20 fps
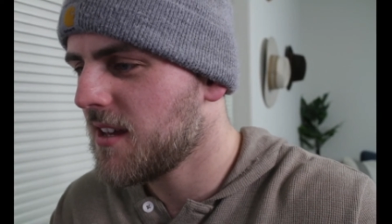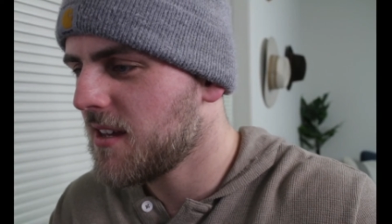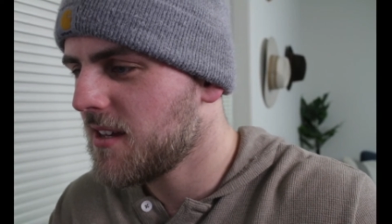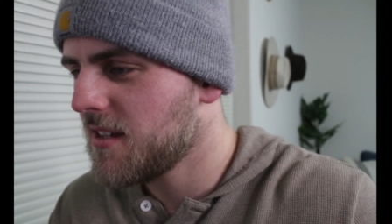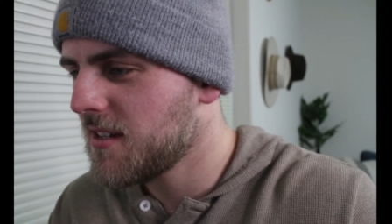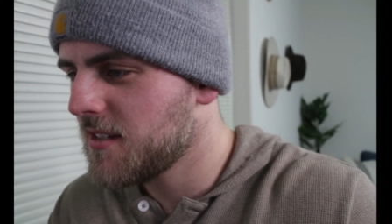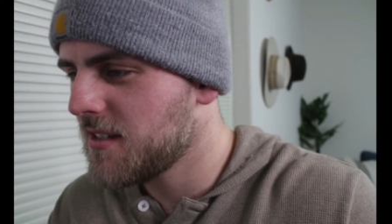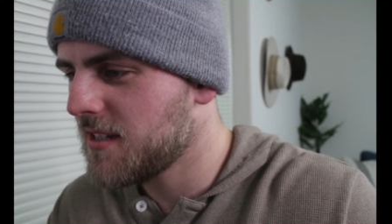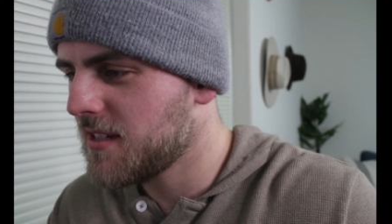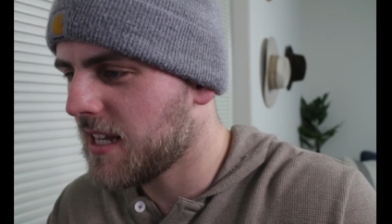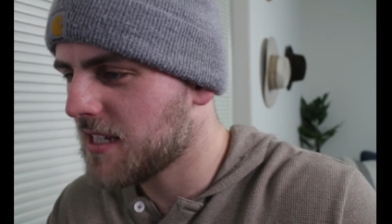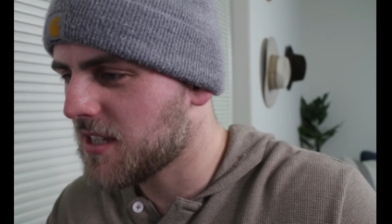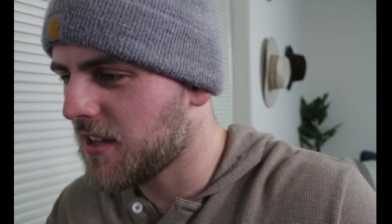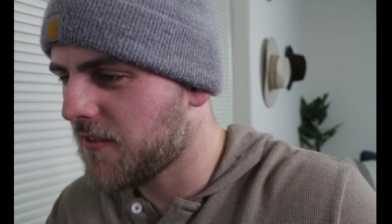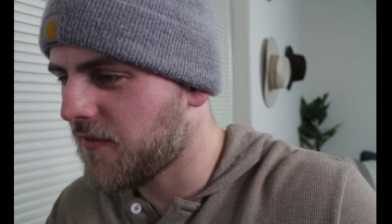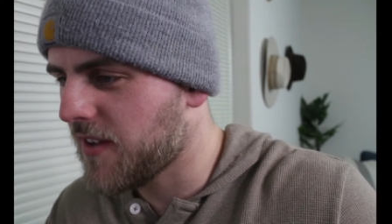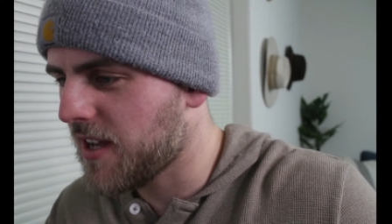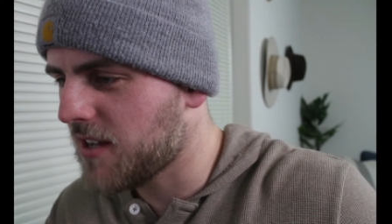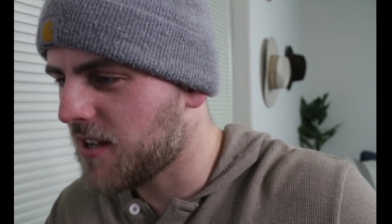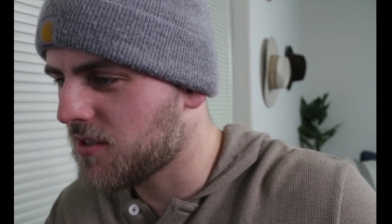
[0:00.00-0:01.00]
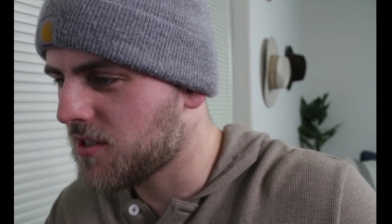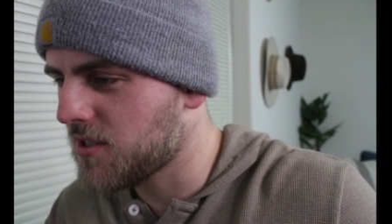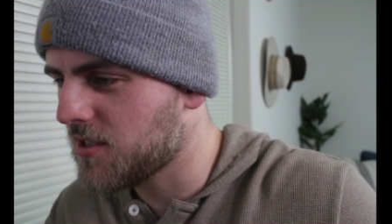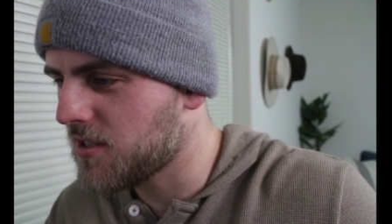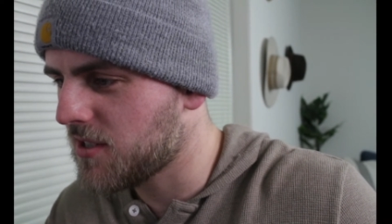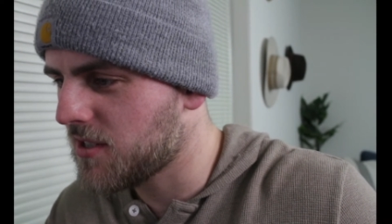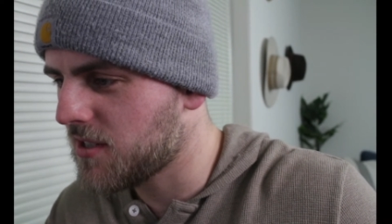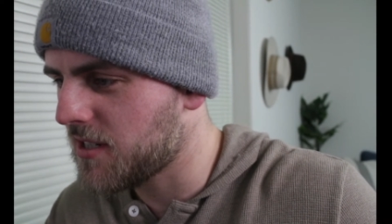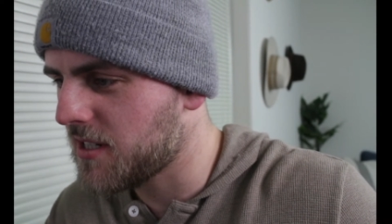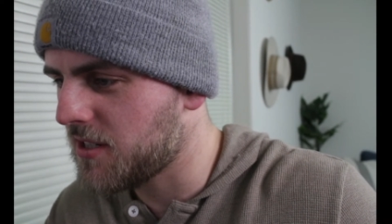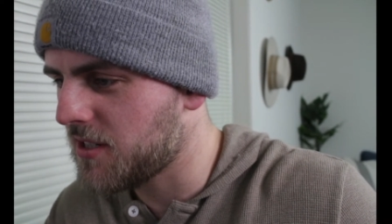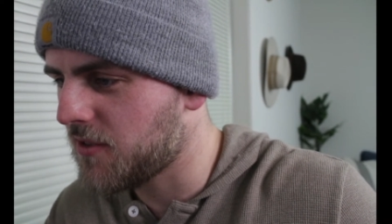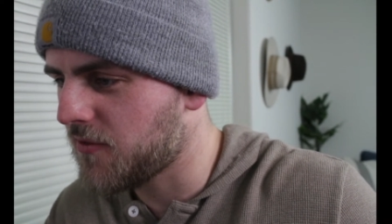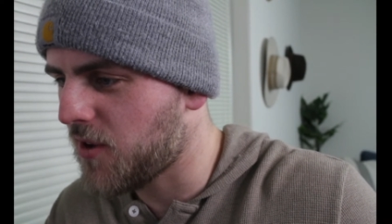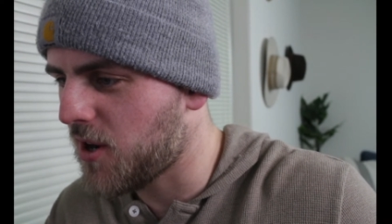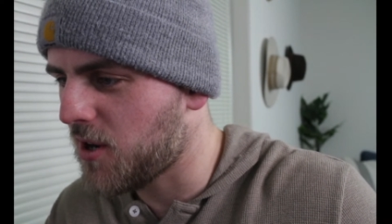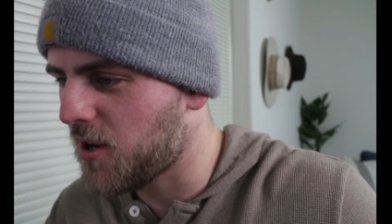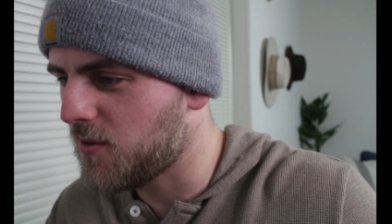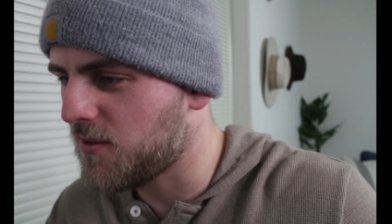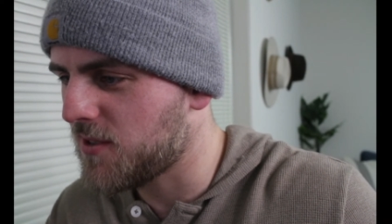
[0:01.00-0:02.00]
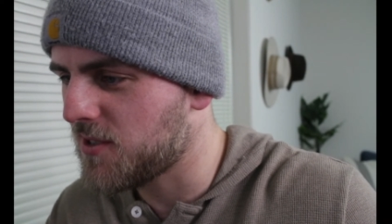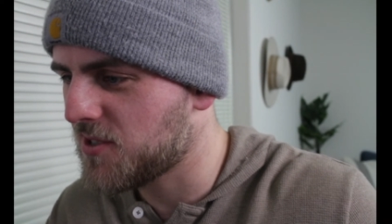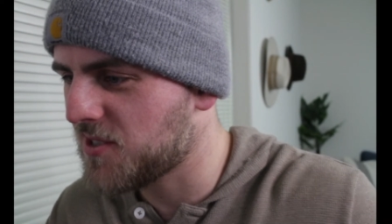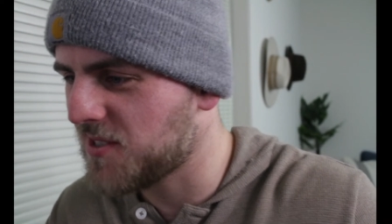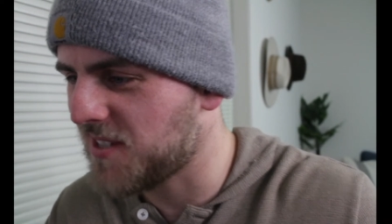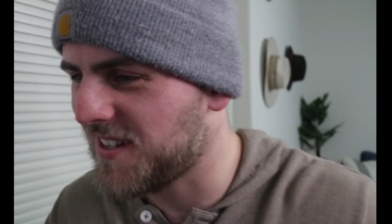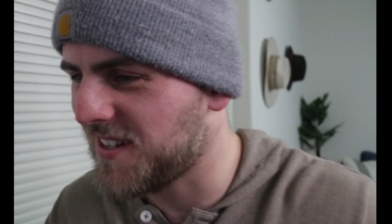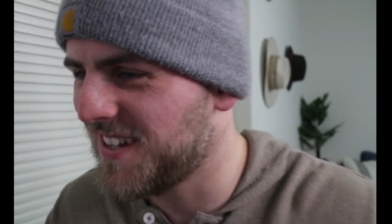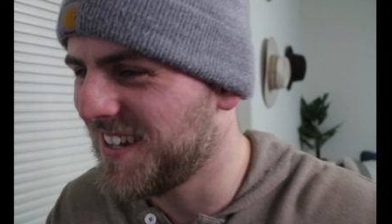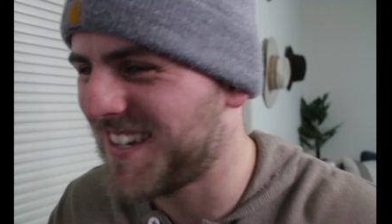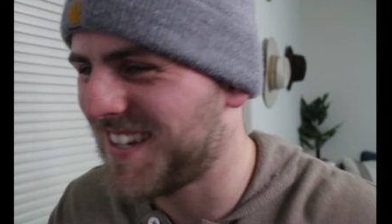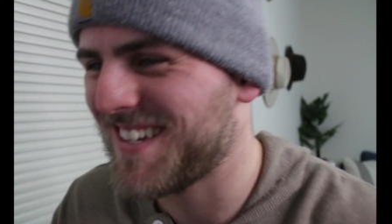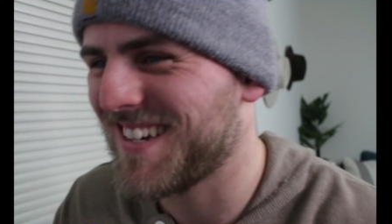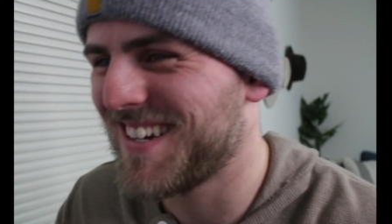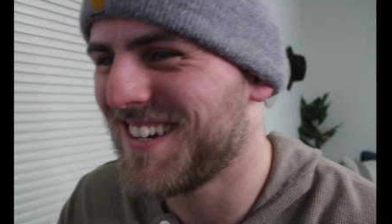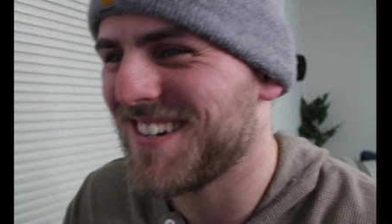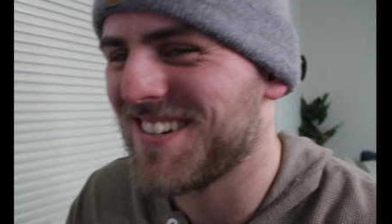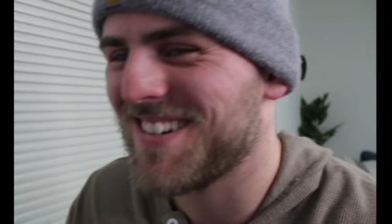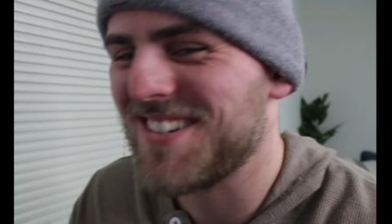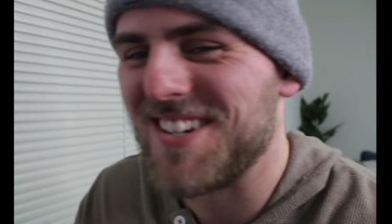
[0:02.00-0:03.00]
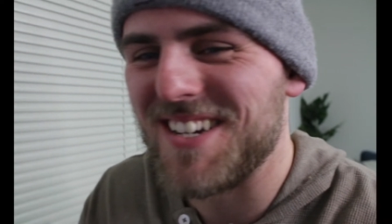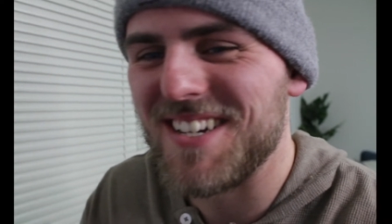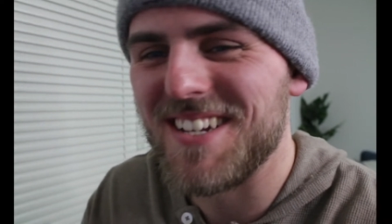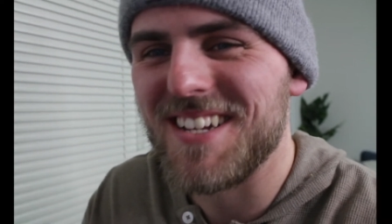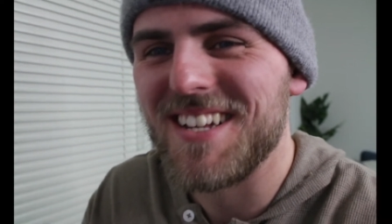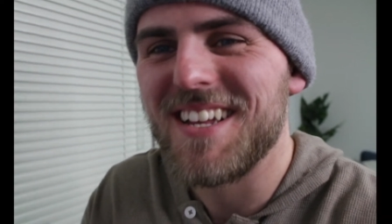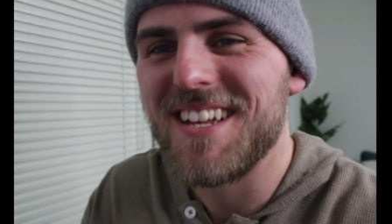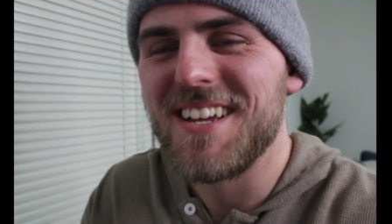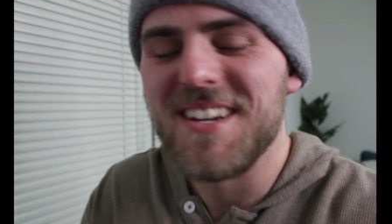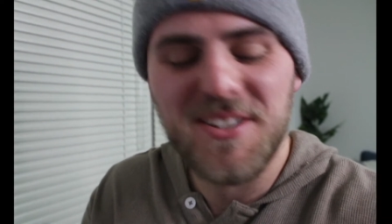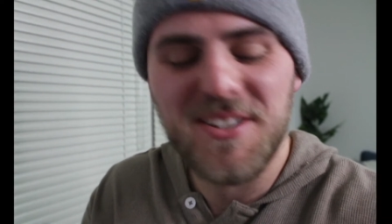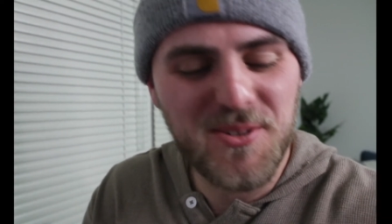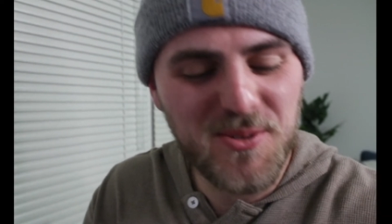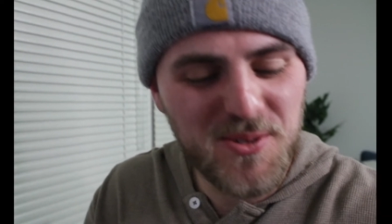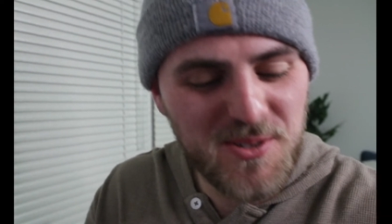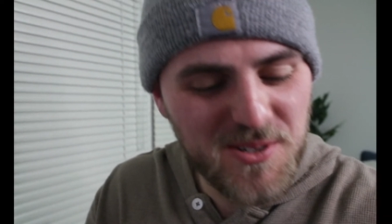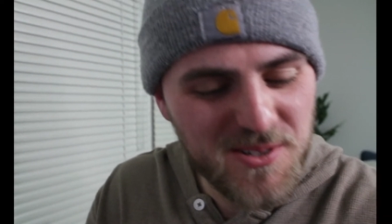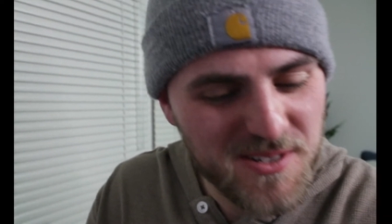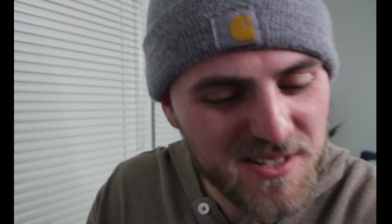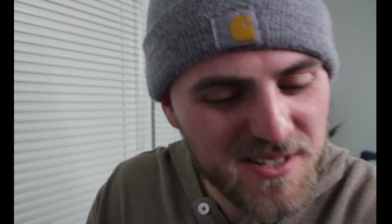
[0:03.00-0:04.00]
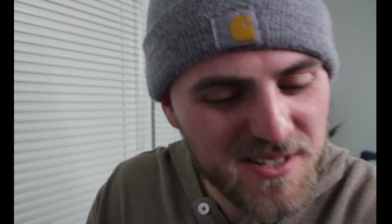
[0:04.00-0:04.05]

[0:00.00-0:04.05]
Yes, I found her in your followers. Yeah. Okay. Cool.